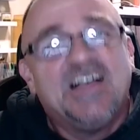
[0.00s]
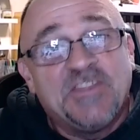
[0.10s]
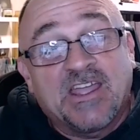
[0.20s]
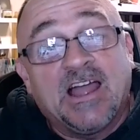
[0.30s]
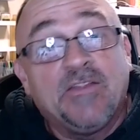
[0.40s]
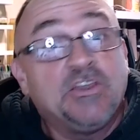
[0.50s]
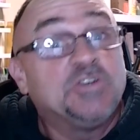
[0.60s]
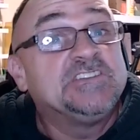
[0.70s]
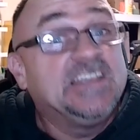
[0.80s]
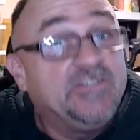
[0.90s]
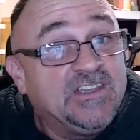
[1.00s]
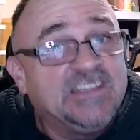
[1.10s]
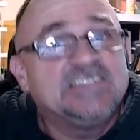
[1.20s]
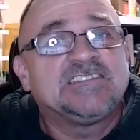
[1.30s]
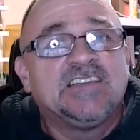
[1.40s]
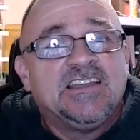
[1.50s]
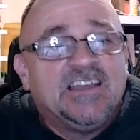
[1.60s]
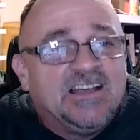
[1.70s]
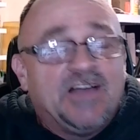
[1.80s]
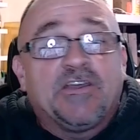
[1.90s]
The kind that your TVs
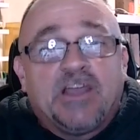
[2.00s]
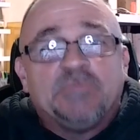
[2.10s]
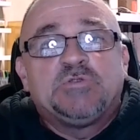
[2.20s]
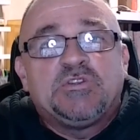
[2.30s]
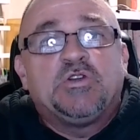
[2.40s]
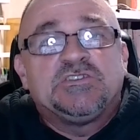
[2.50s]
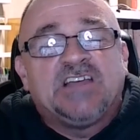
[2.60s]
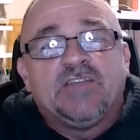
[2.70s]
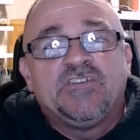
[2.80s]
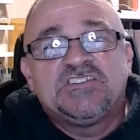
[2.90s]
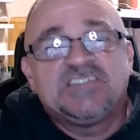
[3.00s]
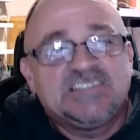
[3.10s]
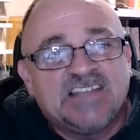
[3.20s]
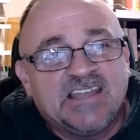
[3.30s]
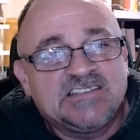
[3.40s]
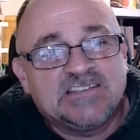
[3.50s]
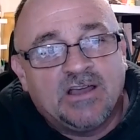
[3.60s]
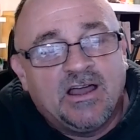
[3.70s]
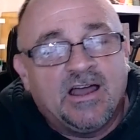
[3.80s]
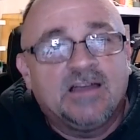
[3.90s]
uh, that comes with your television sets
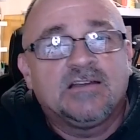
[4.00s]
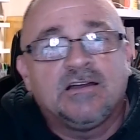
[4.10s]
uh,